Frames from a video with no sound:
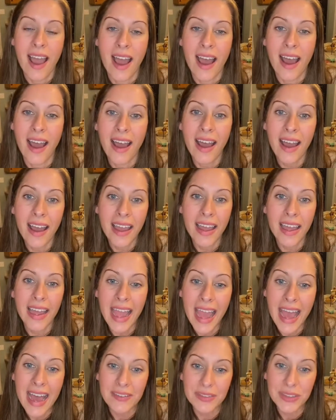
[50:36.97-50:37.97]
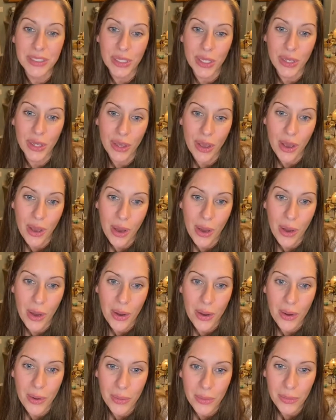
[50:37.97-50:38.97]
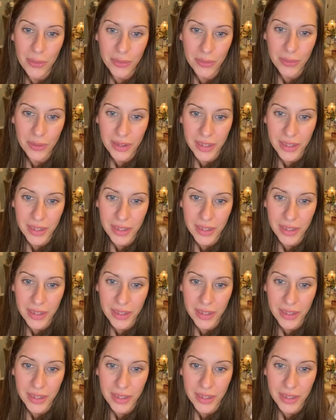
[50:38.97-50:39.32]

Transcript: I have to go.